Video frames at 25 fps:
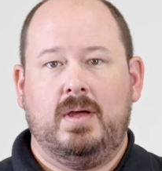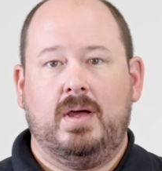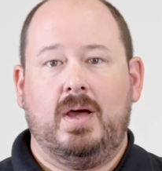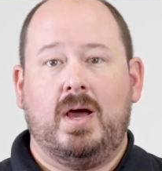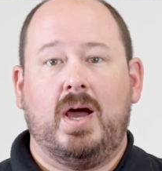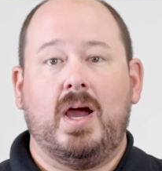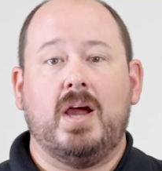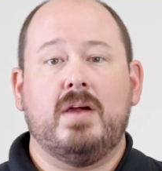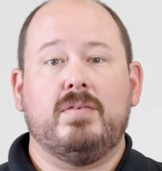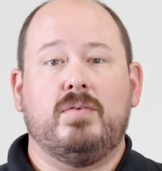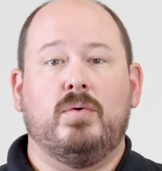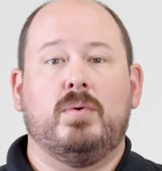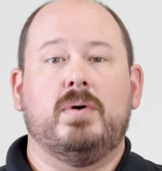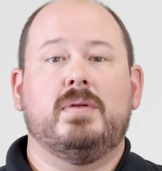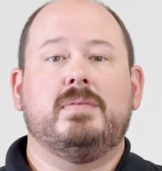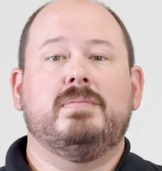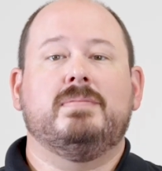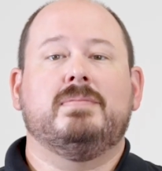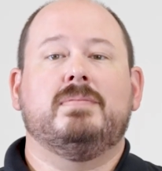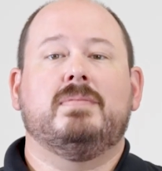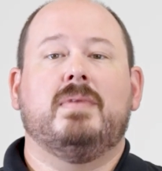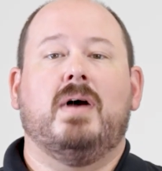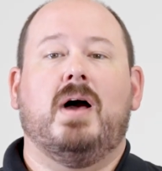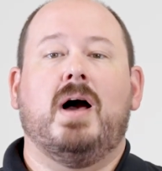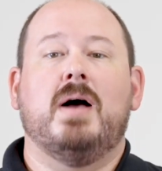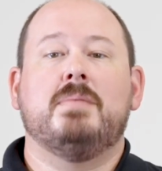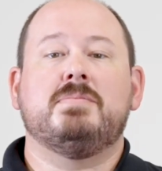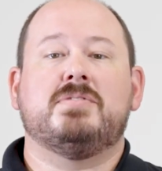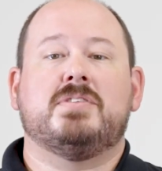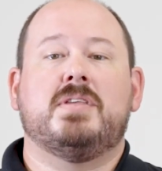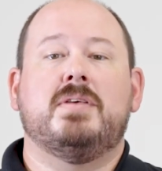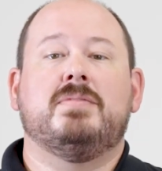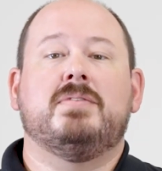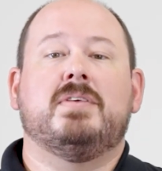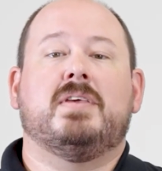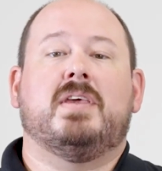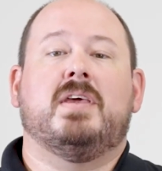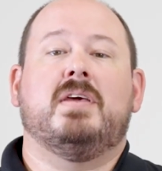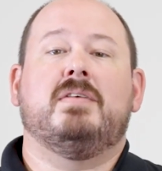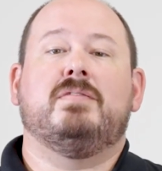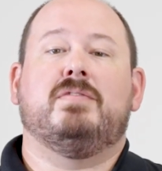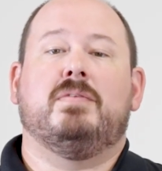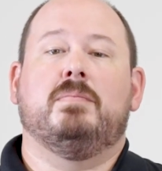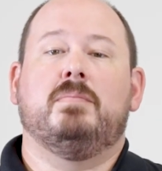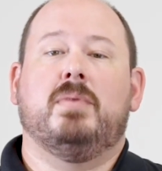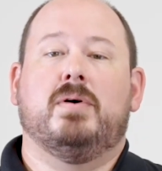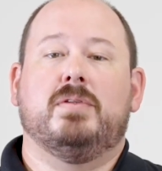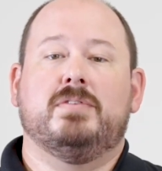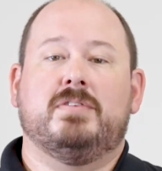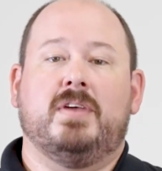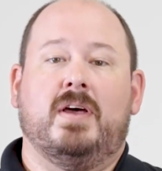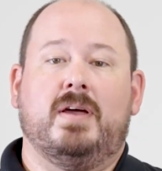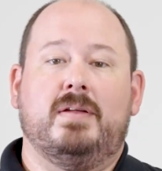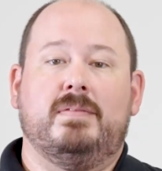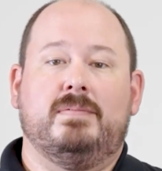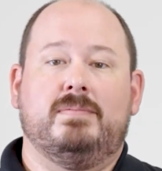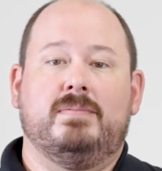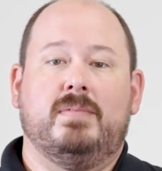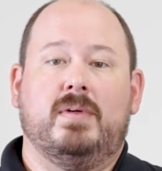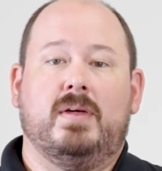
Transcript: Hi everyone, I'm Steven King from Boltight.